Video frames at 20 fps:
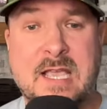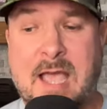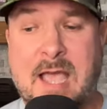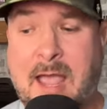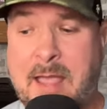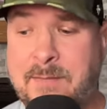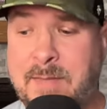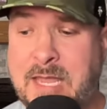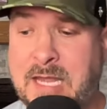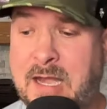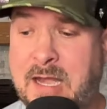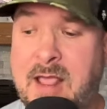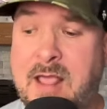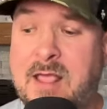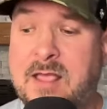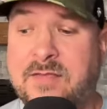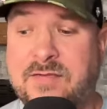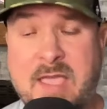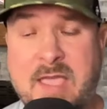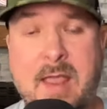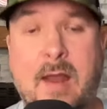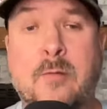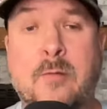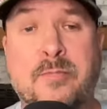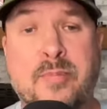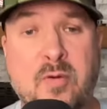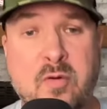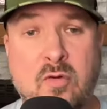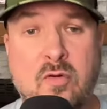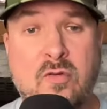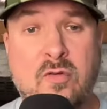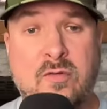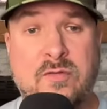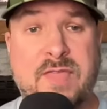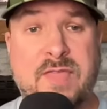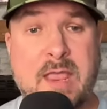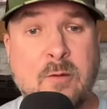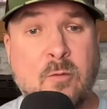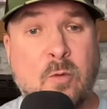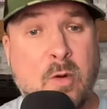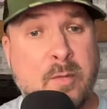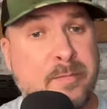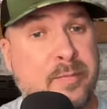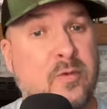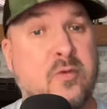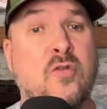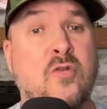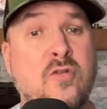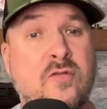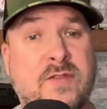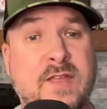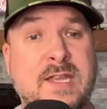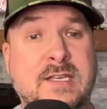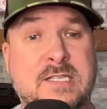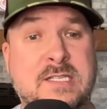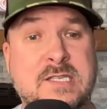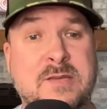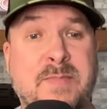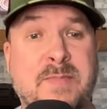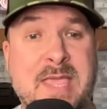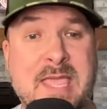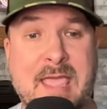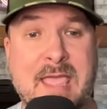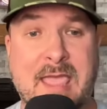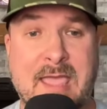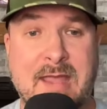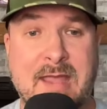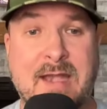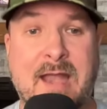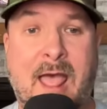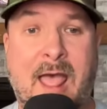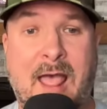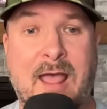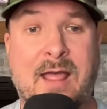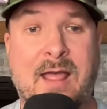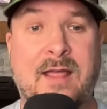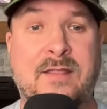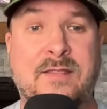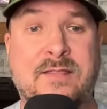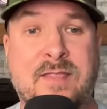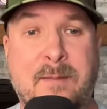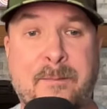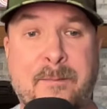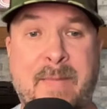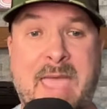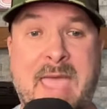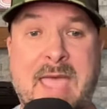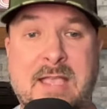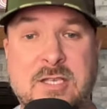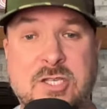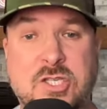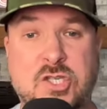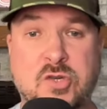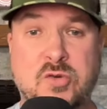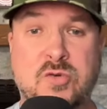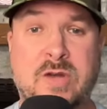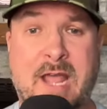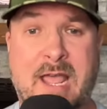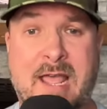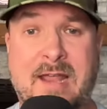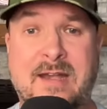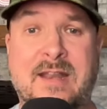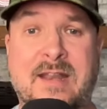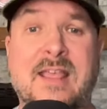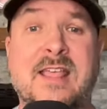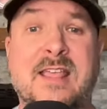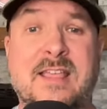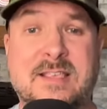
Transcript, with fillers: I mean, they are pro- they were proven to be in on the Matt Judon